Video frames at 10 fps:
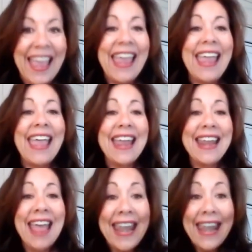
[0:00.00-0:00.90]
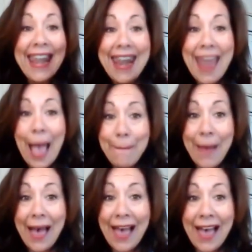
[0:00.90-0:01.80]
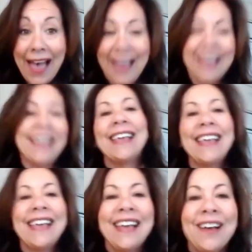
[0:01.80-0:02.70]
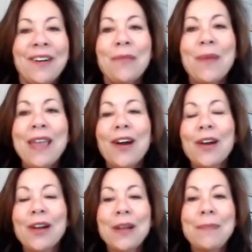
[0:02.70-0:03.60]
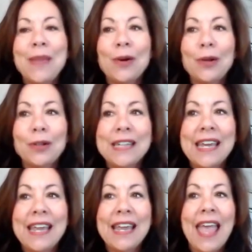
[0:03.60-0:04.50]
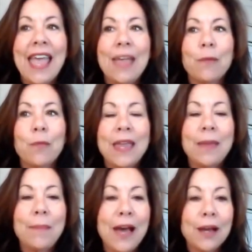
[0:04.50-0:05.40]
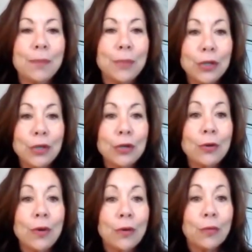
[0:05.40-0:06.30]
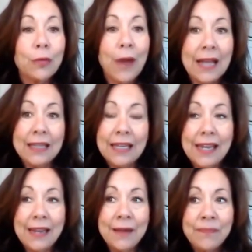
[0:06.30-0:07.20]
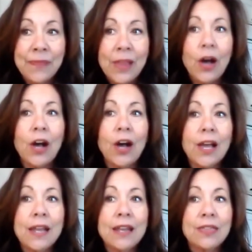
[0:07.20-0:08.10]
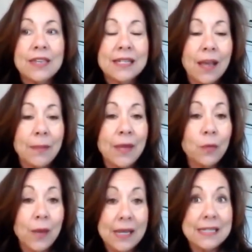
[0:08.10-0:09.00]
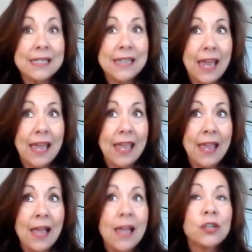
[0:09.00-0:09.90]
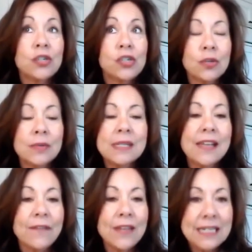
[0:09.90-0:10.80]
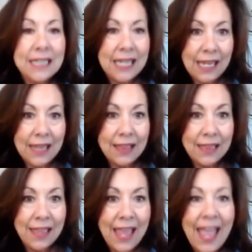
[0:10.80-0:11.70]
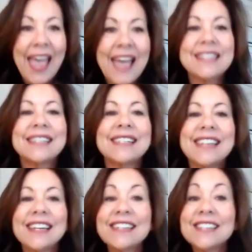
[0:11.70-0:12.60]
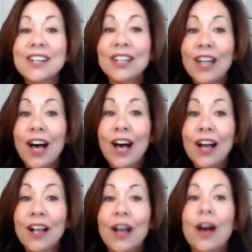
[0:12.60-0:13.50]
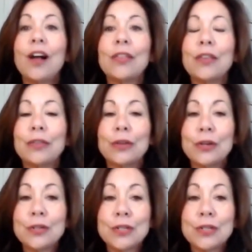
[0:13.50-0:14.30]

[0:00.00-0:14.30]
In Napa. We are going to be holding a We Back Blue rally on this coming Wednesday, June 17th at 6 o'clock on the 3rd